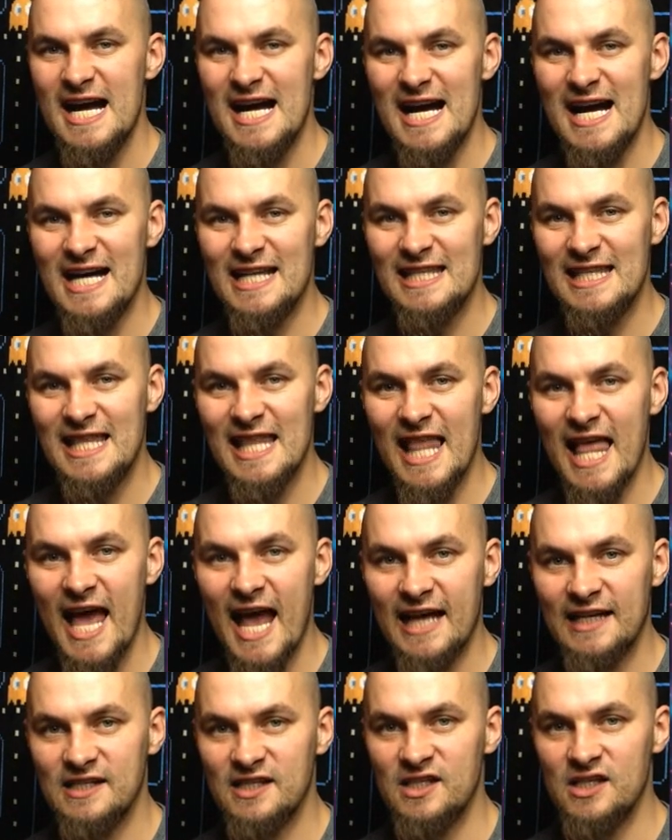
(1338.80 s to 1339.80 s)

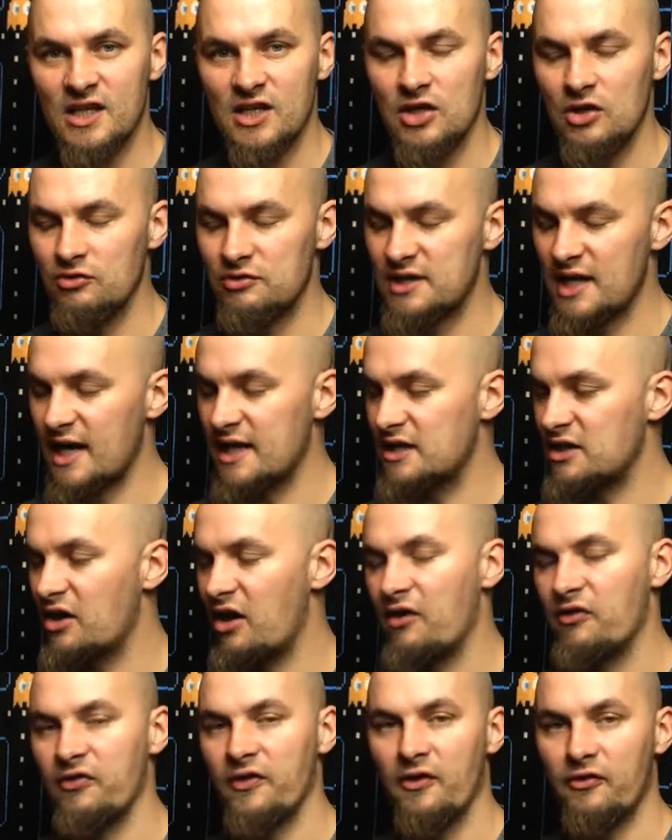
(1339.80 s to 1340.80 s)
Unless you take
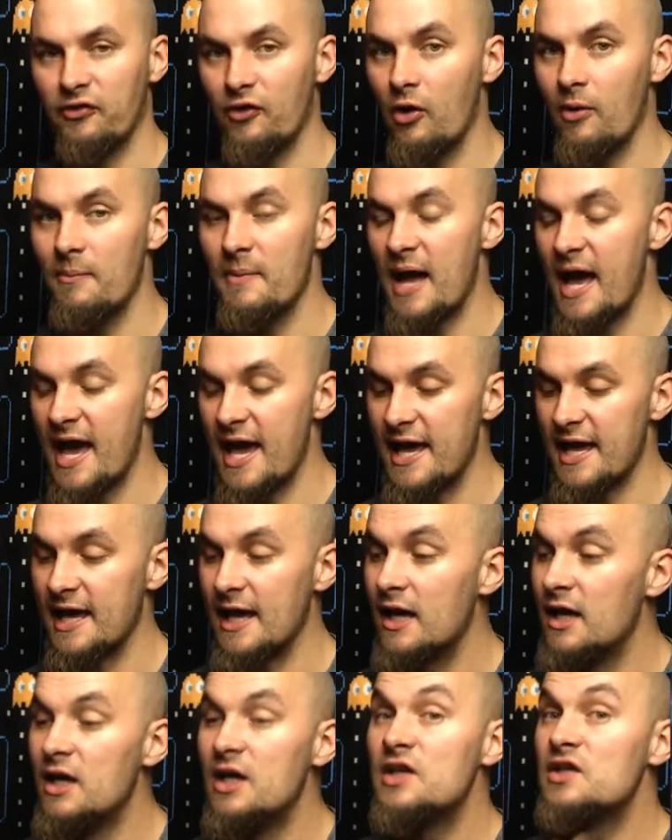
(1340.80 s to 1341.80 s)
off from
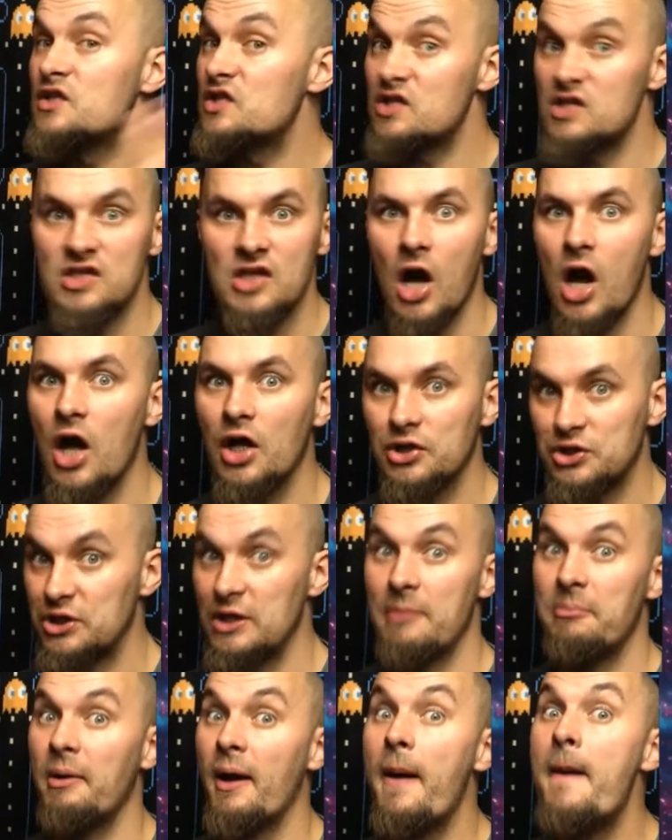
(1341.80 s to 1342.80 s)
a
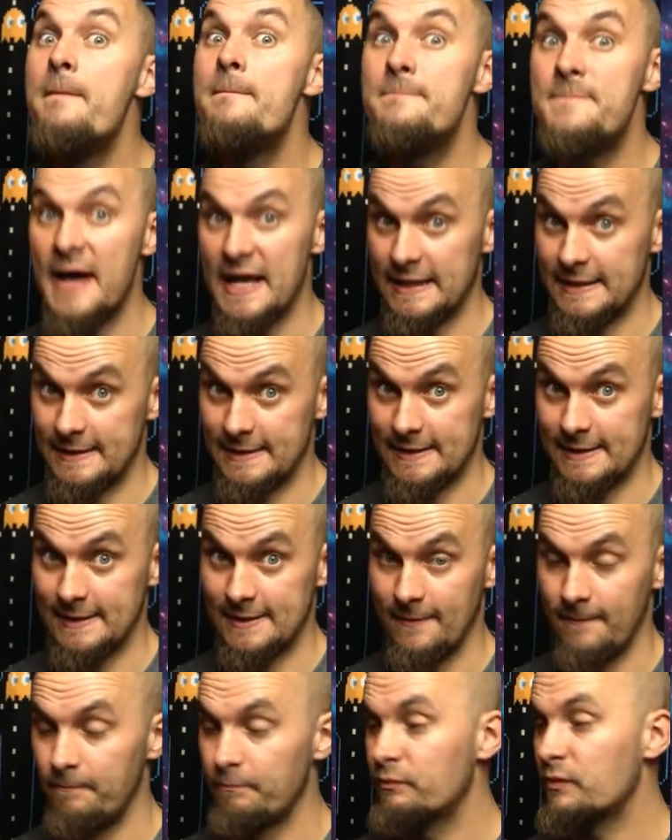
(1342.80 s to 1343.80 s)
starship
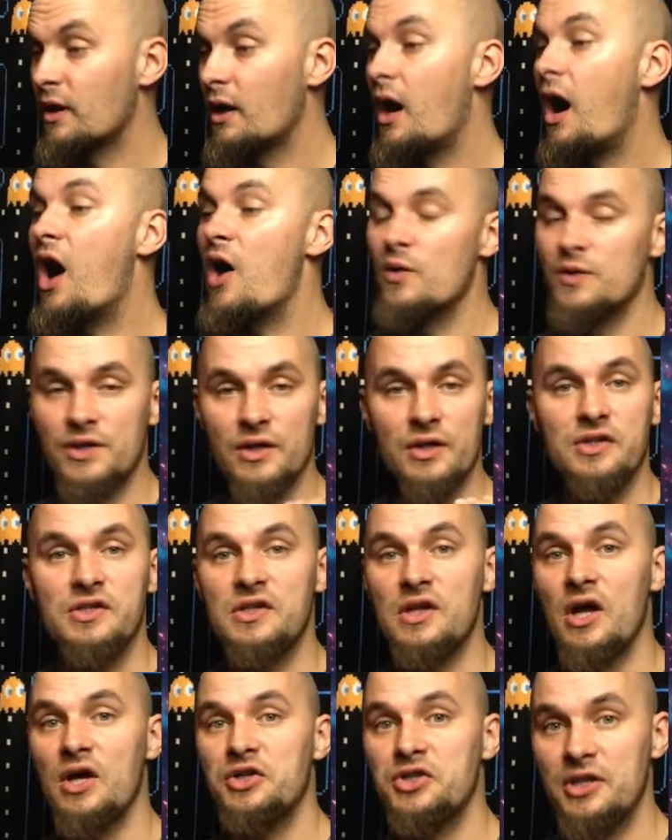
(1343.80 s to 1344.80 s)
base. I was on a
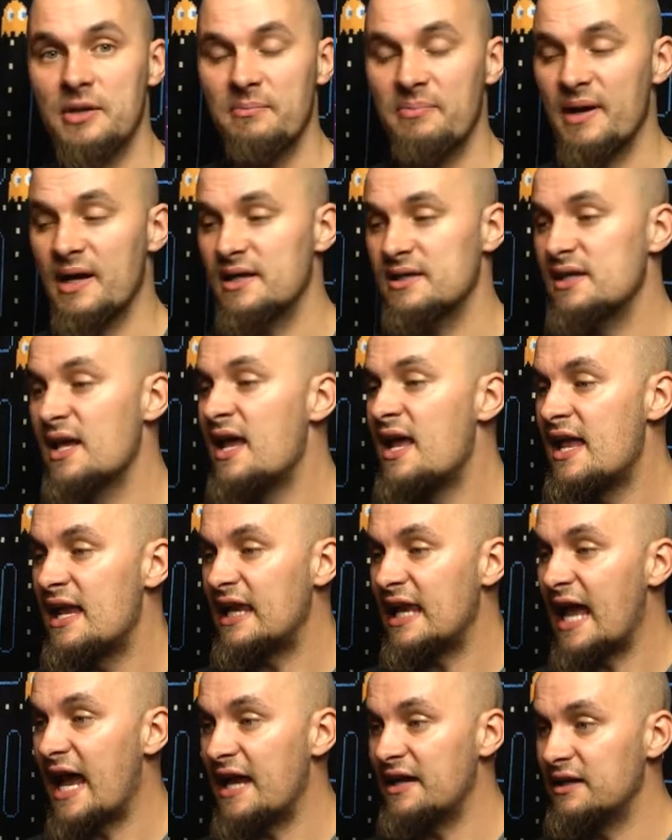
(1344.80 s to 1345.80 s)
starship base,
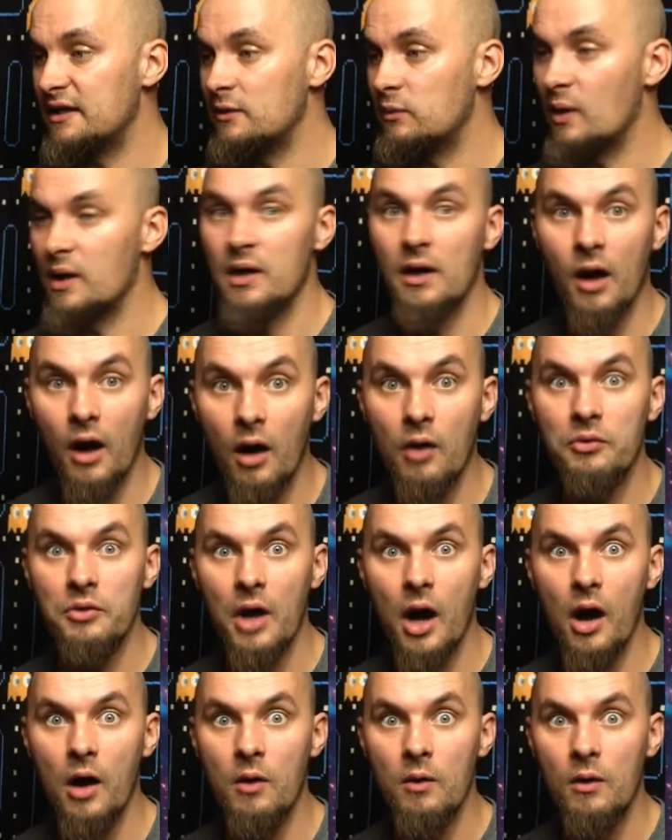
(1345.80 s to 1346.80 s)
landed, went, oh
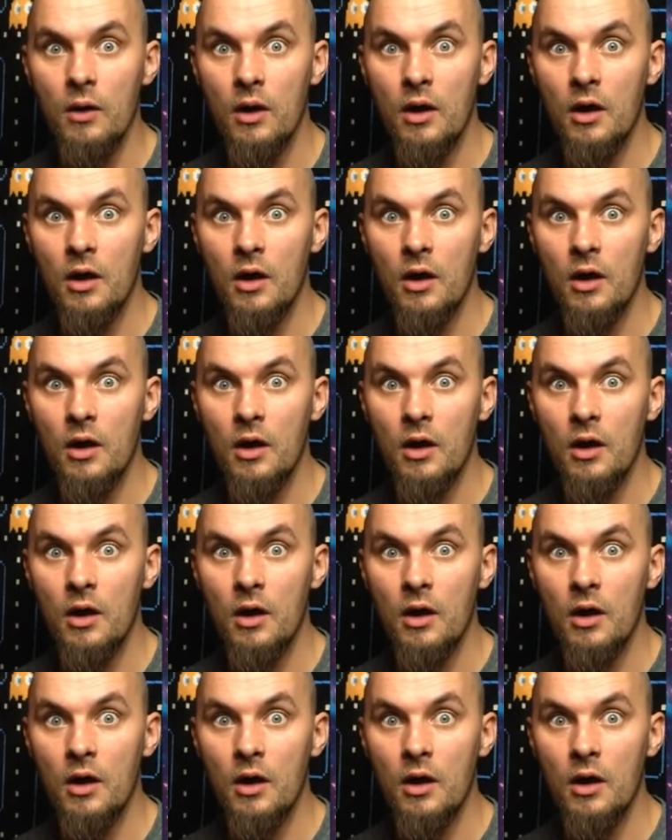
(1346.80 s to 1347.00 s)
no,